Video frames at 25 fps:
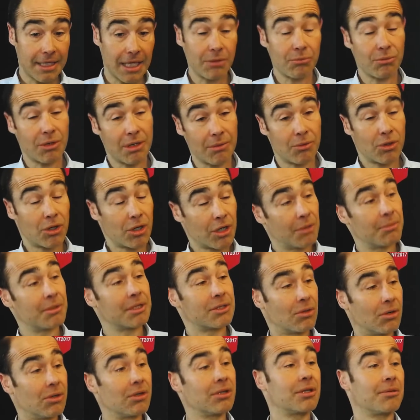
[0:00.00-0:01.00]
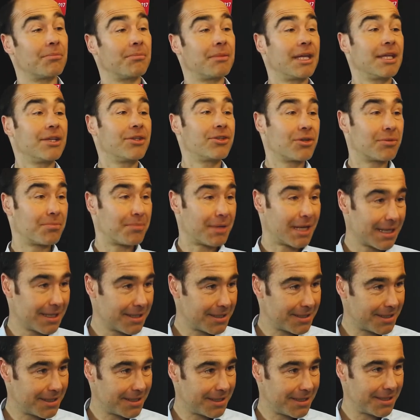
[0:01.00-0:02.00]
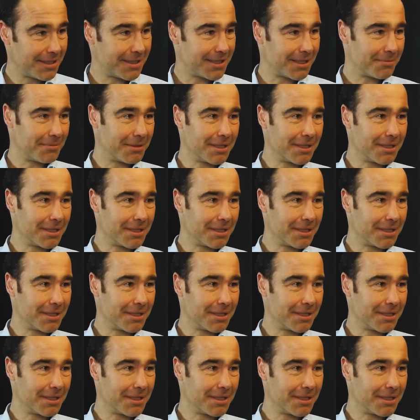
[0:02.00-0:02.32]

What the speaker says: then we work with all the major banks in it. I